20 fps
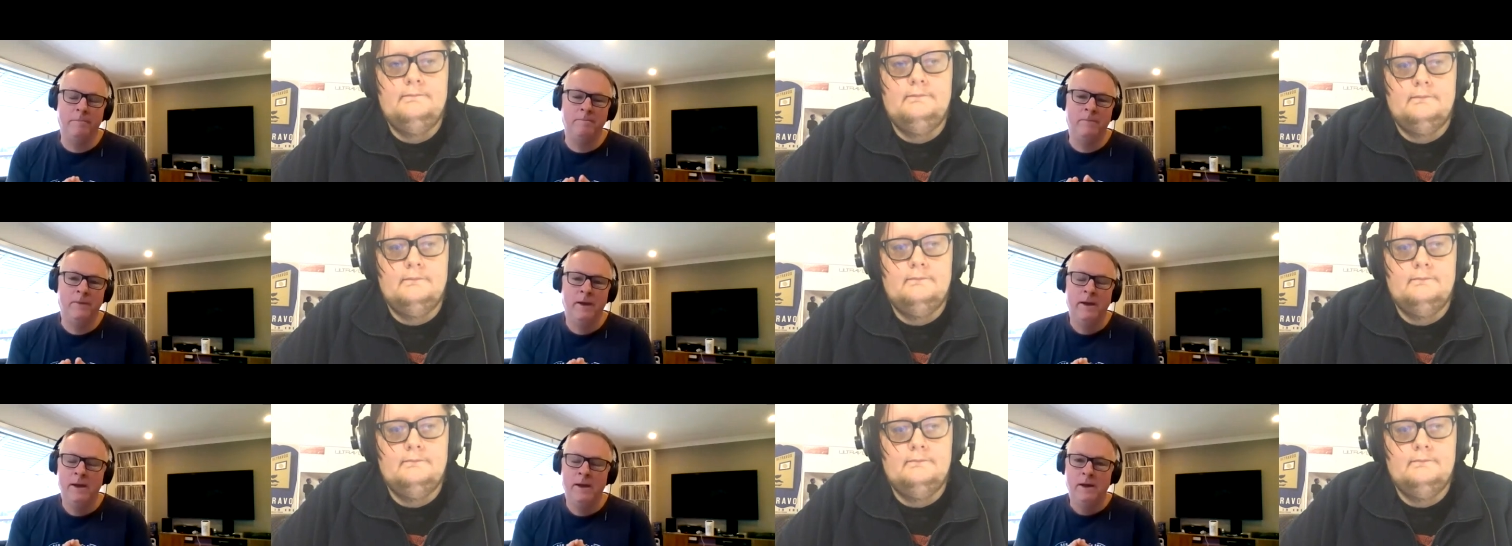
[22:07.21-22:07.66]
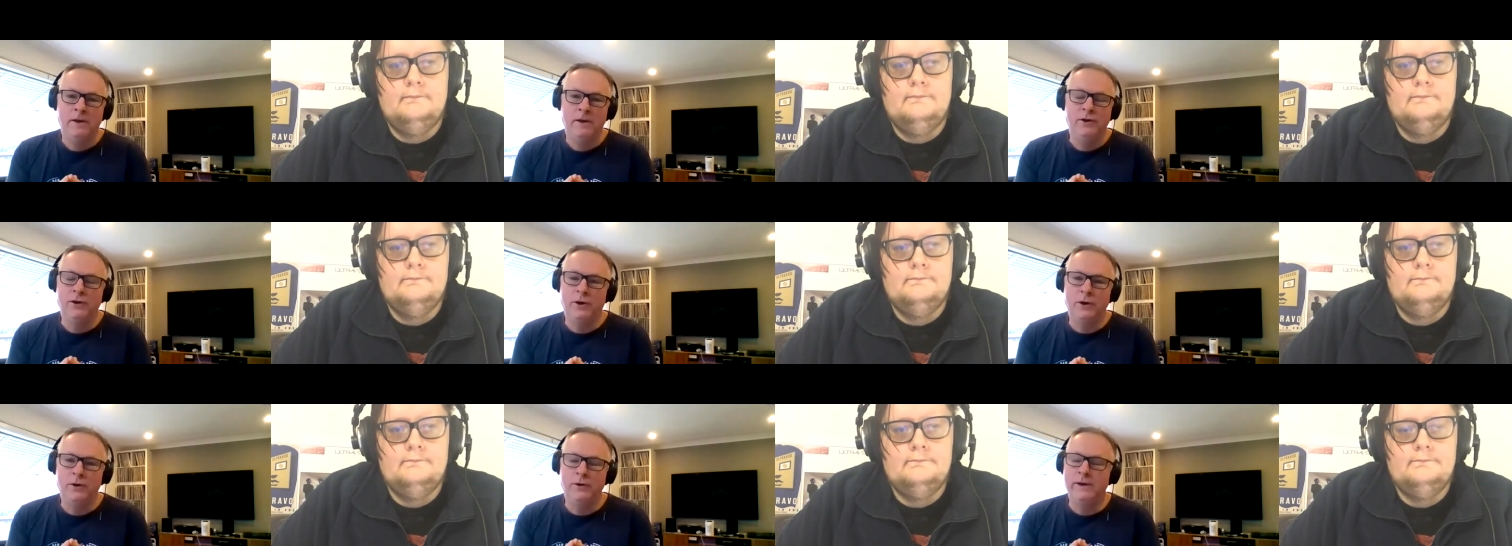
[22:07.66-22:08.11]
Speaker 1: um,
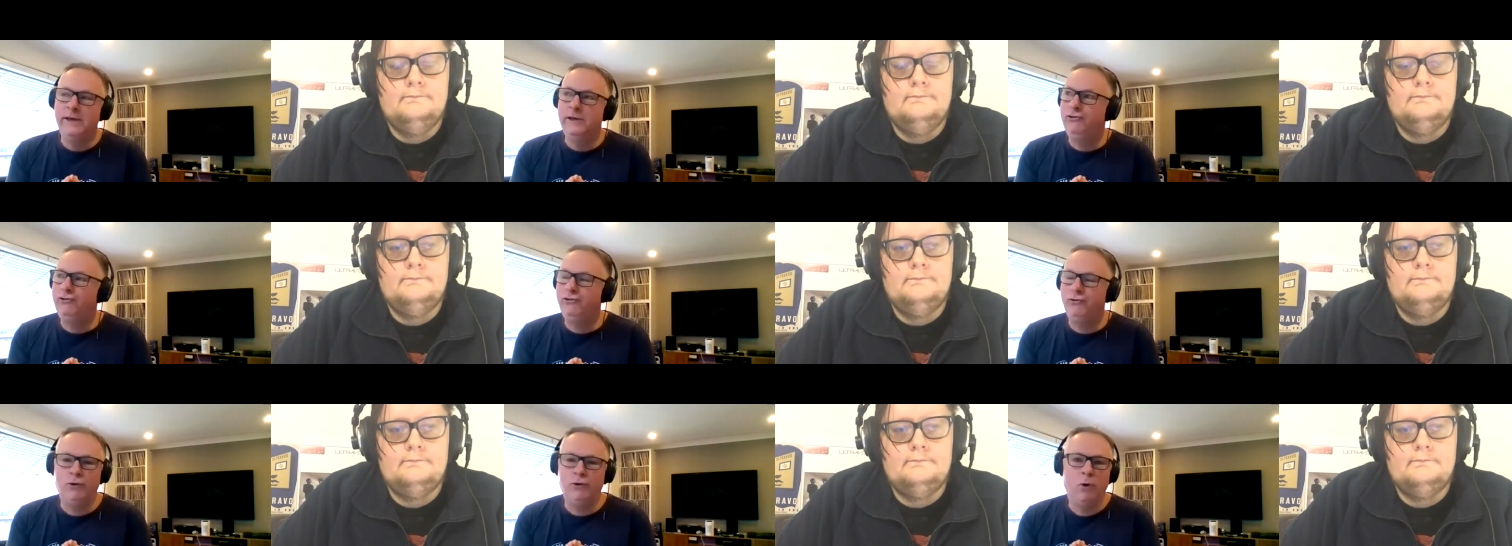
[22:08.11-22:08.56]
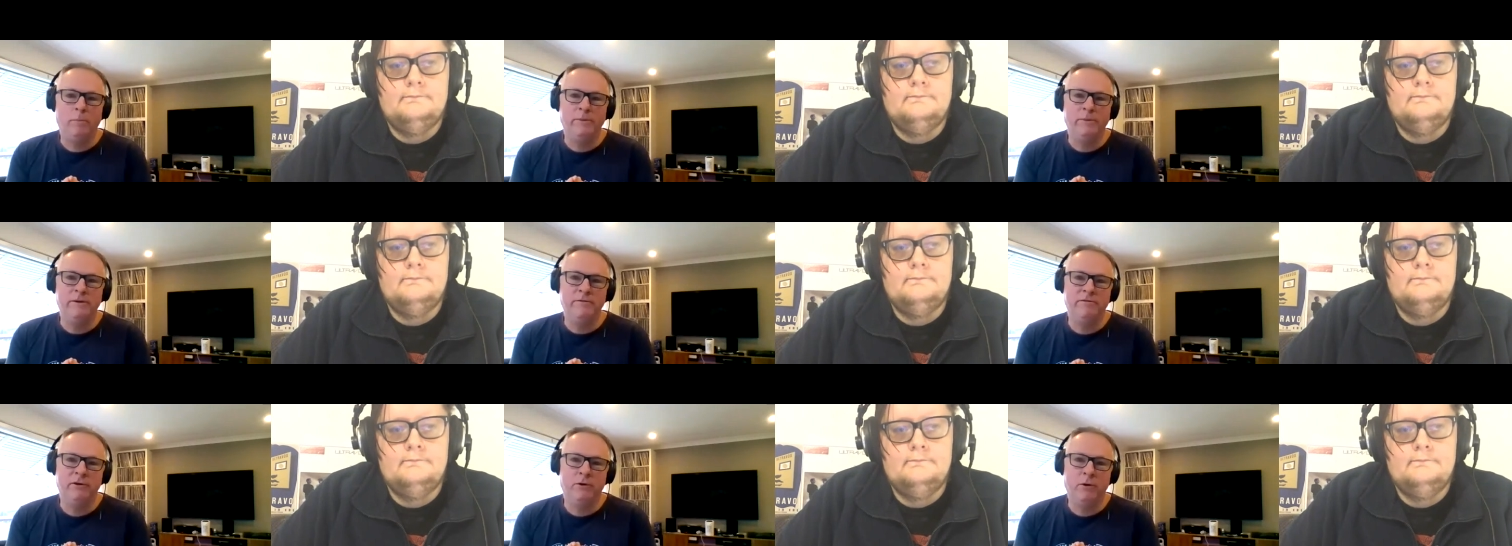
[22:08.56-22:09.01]
you know, he should not
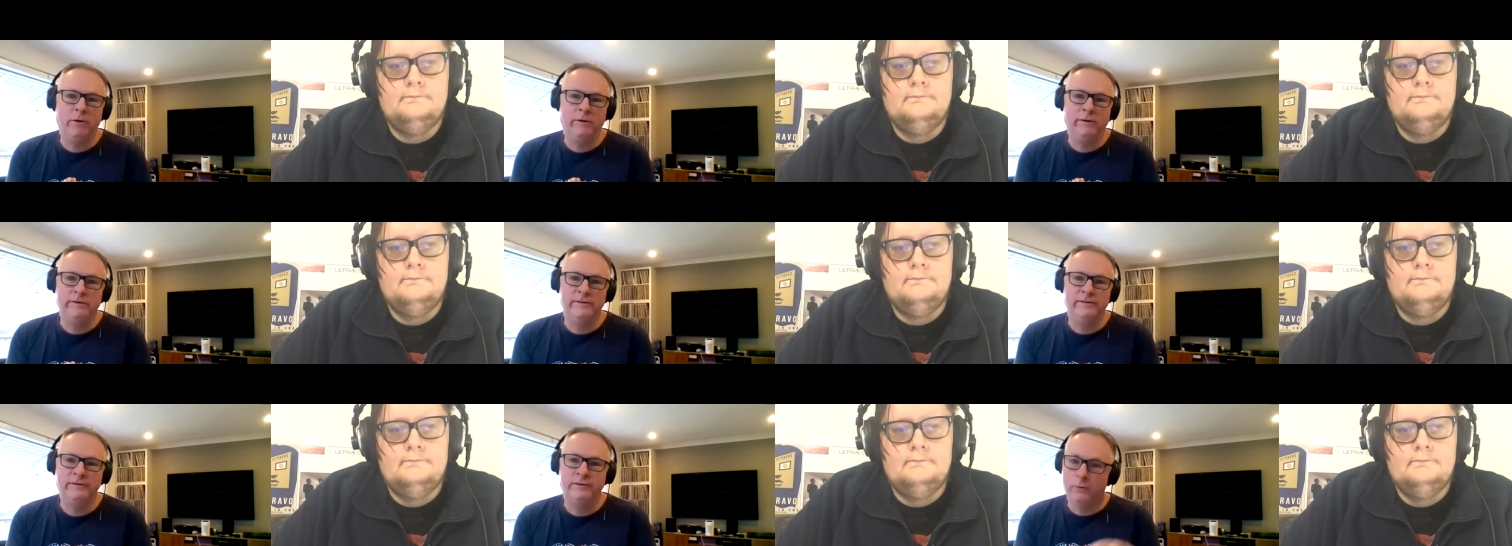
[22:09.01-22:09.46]
be forgotten.